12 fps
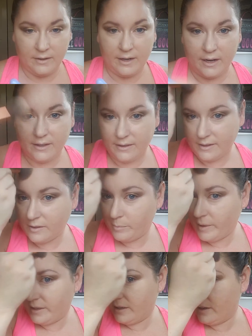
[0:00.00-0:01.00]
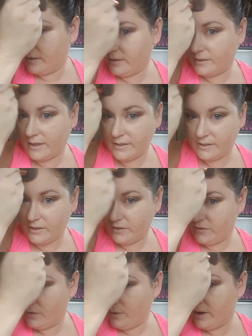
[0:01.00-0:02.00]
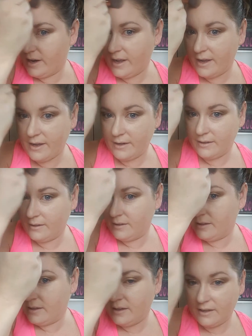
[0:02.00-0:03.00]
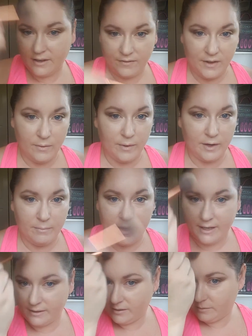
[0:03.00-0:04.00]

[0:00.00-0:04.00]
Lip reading: And then depending on the size of your forehead, if you want to make it